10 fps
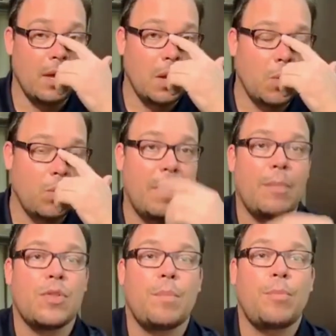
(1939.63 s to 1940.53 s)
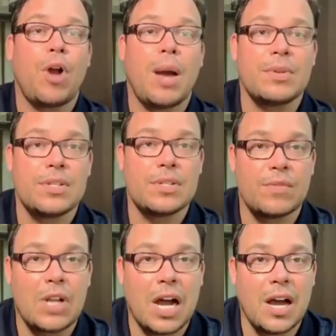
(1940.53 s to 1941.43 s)
Remember, the promises of
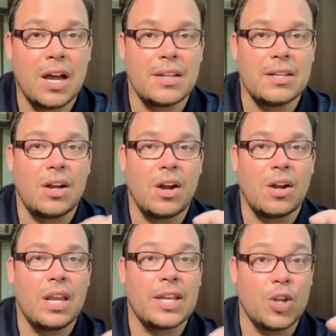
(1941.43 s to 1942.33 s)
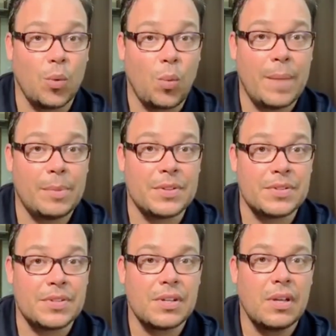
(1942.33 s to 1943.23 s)
God are like your weapons.